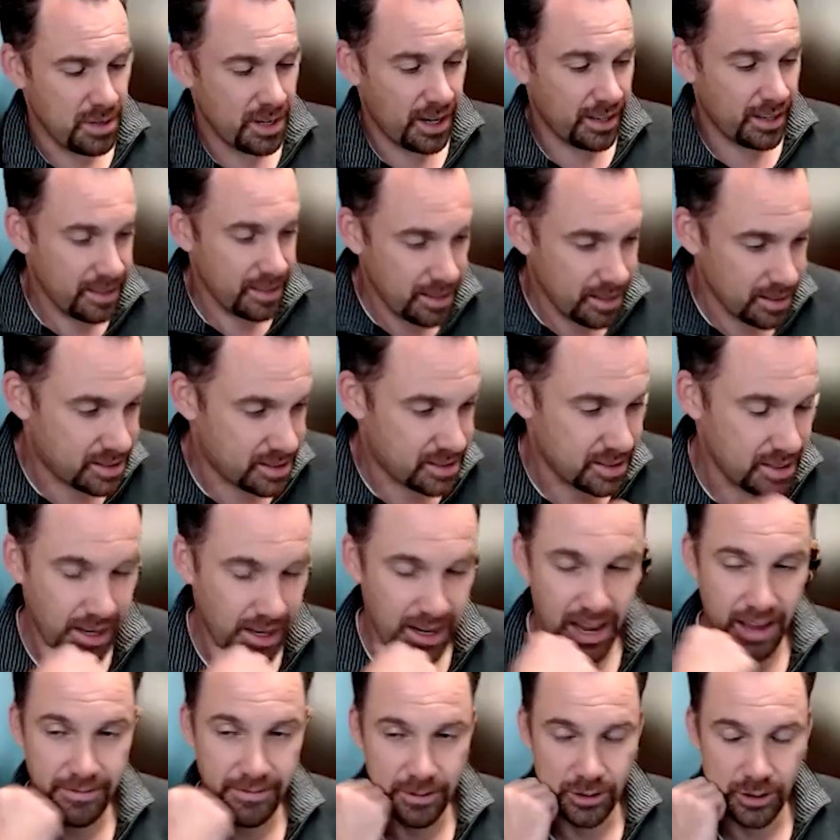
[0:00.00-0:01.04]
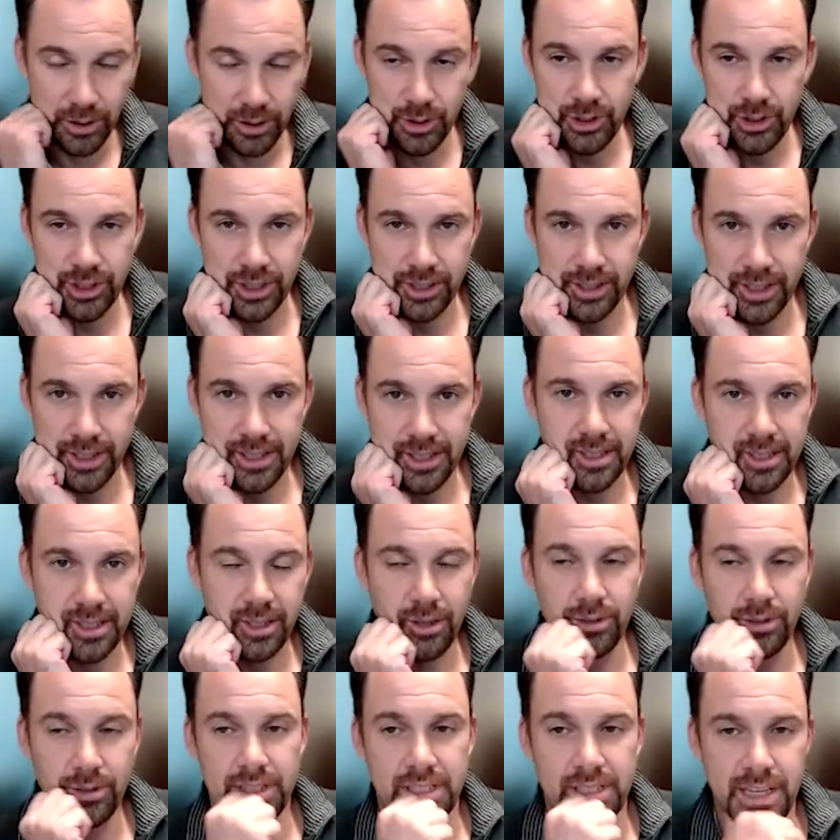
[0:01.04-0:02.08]
I think it's that evolution that's
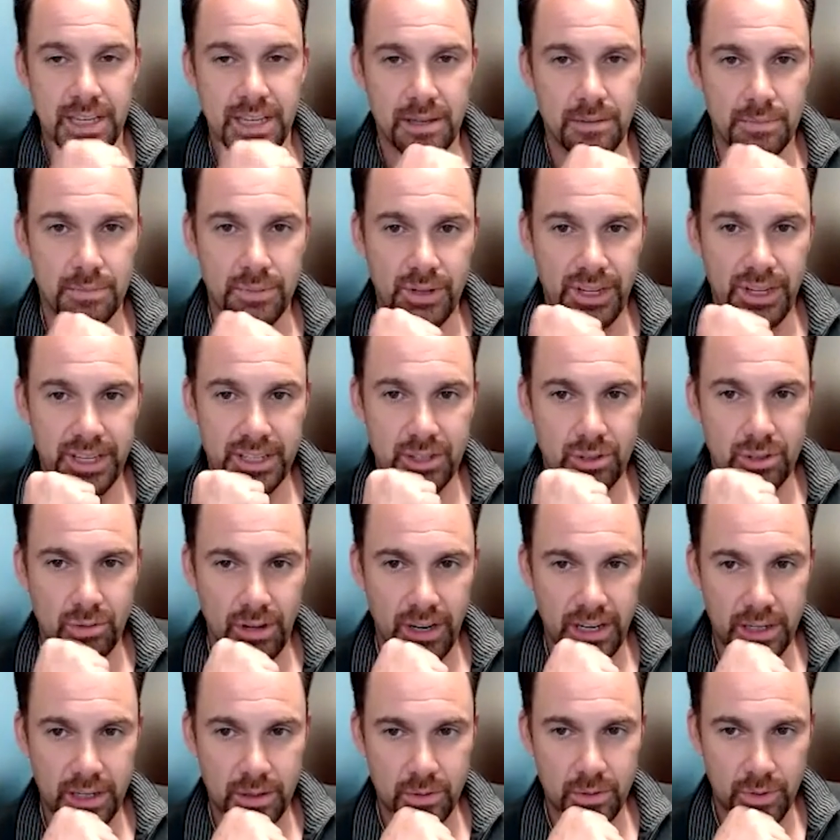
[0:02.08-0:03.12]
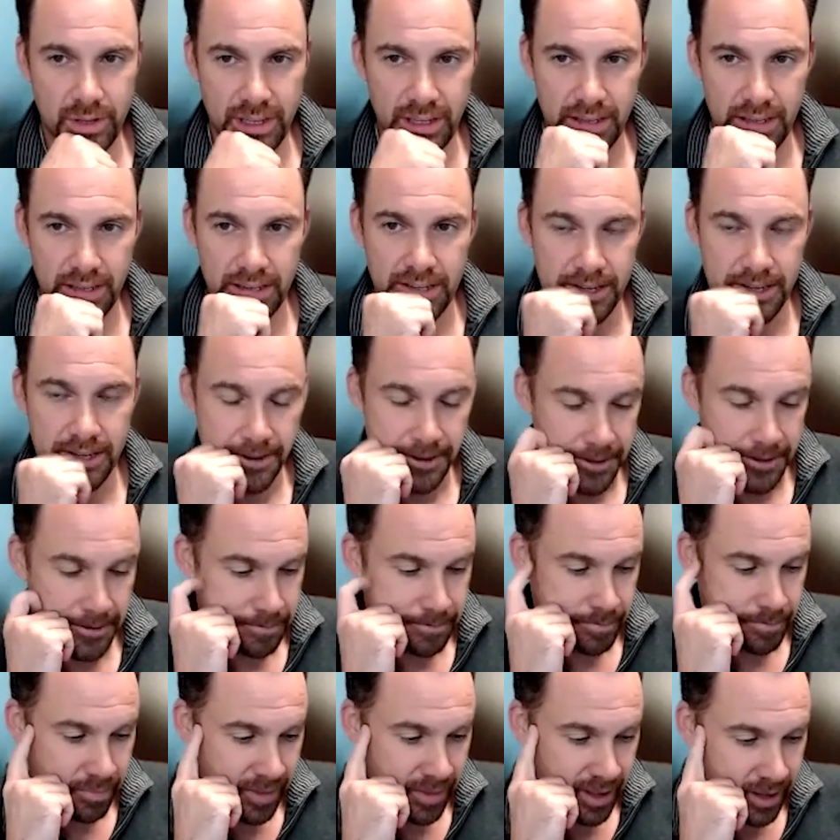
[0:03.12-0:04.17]
slowly taking place, right? We're
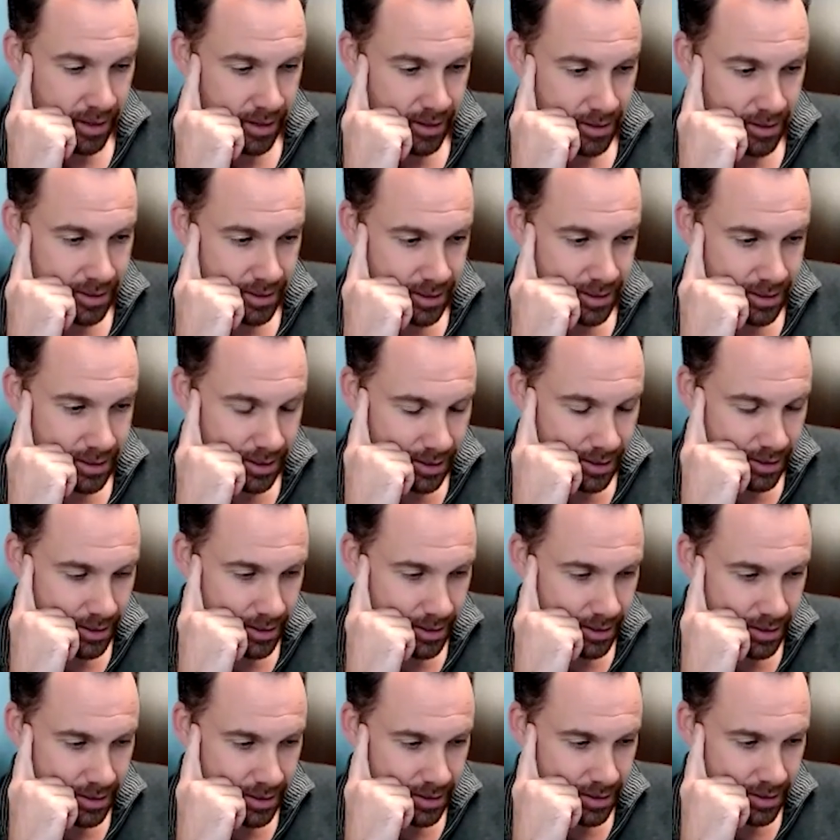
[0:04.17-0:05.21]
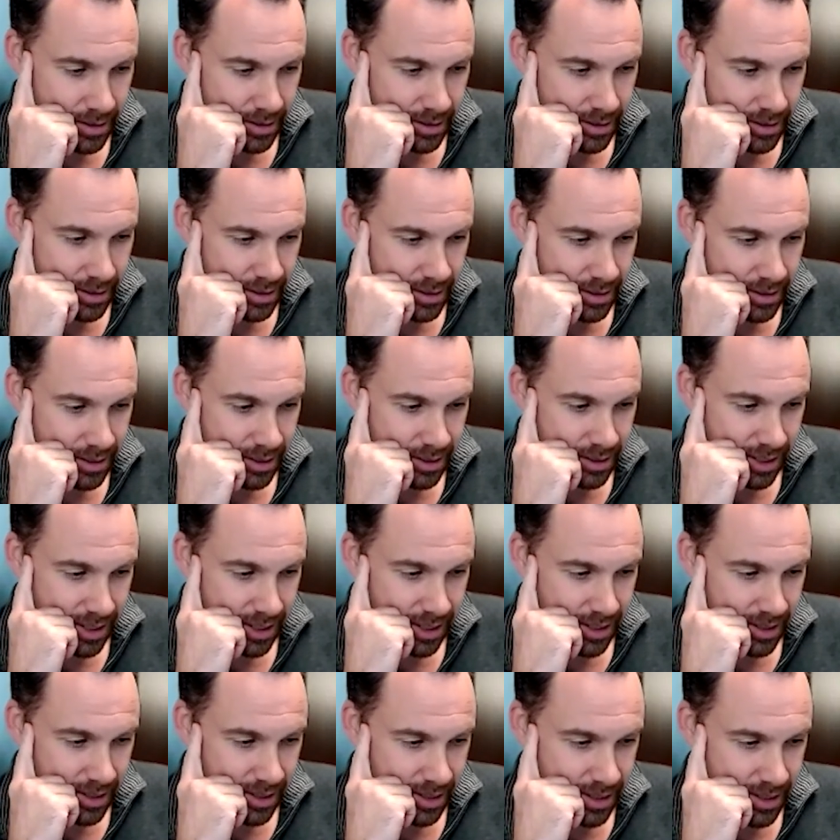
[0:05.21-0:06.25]
at
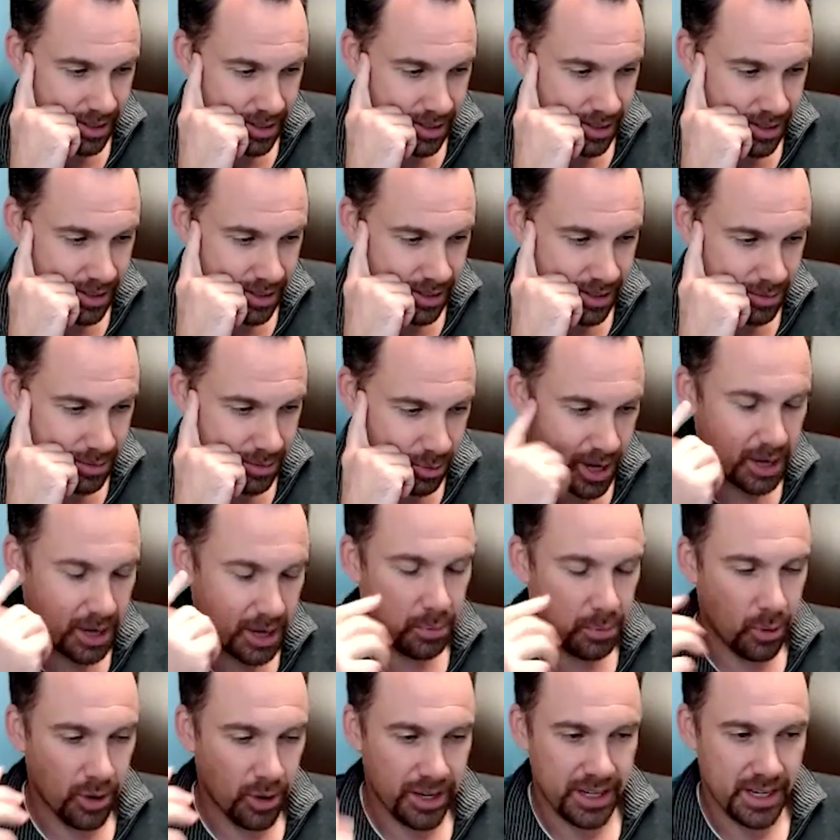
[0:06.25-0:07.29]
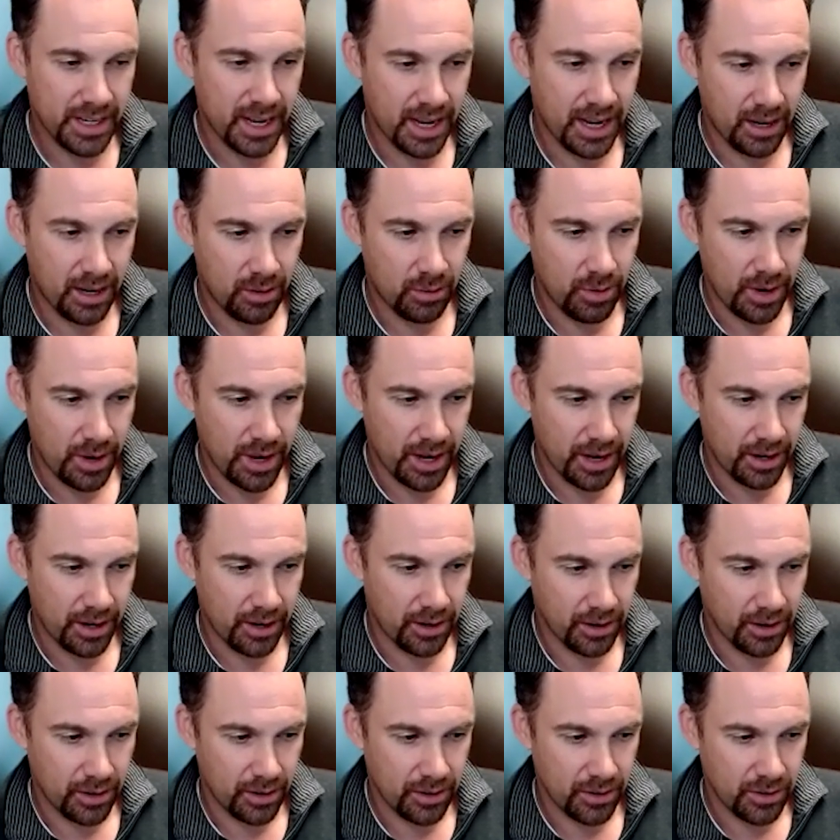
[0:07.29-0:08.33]
a point now
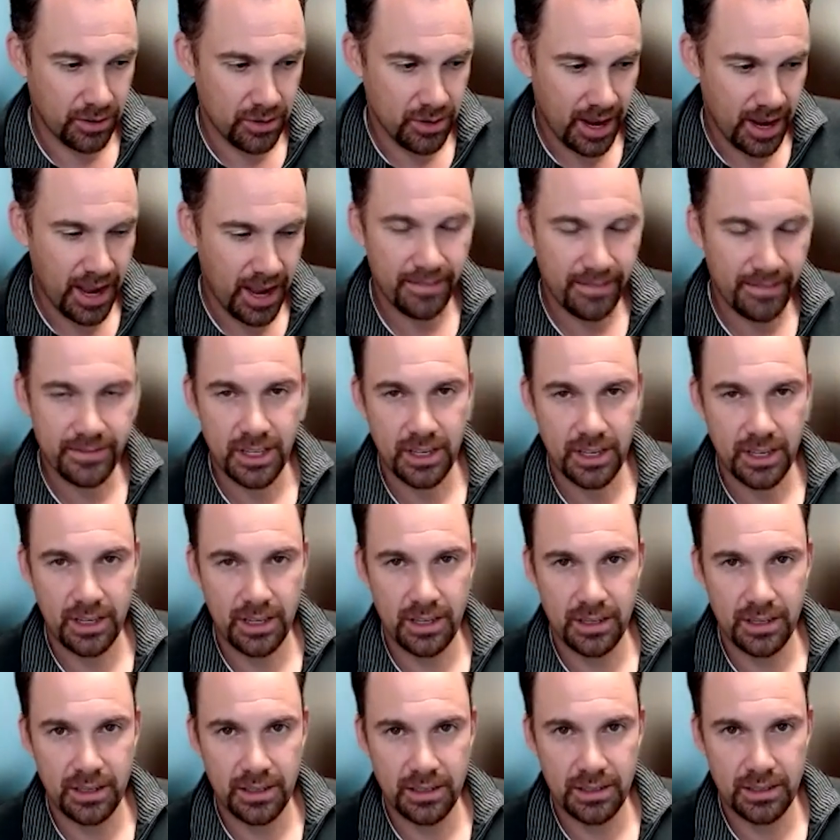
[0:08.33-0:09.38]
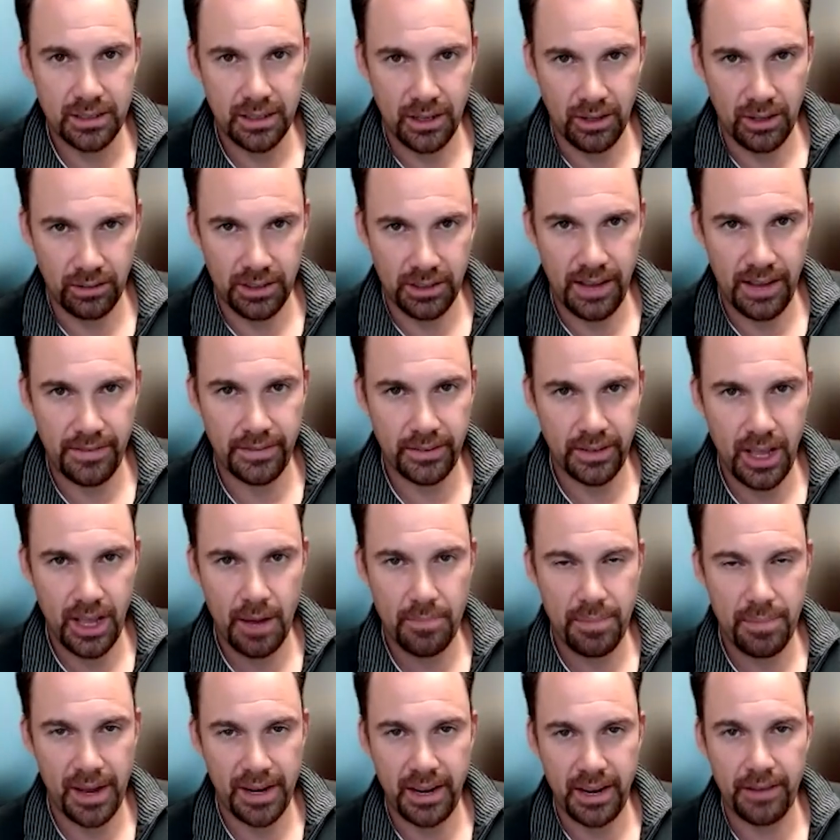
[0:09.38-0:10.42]
where you have to, level
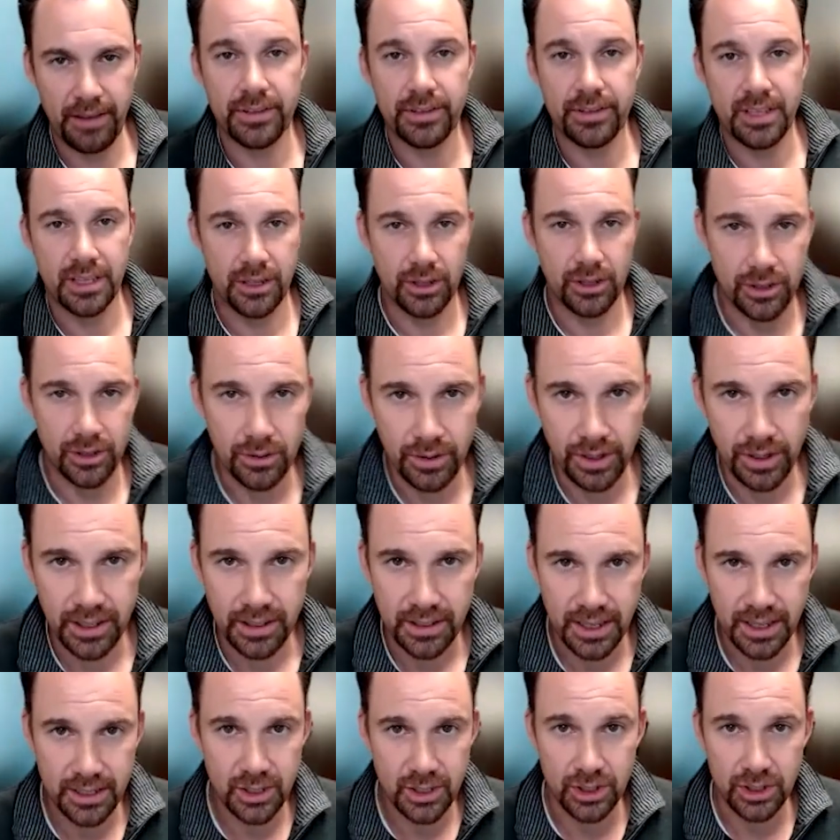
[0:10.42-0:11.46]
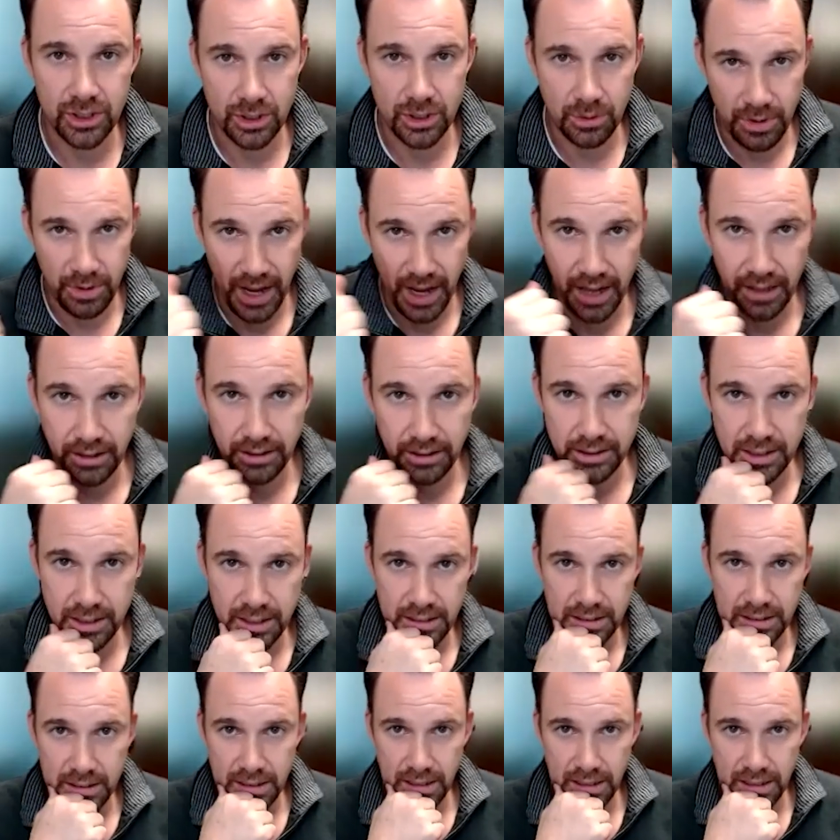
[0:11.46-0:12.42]
up on everything you're doing. That's just a reality.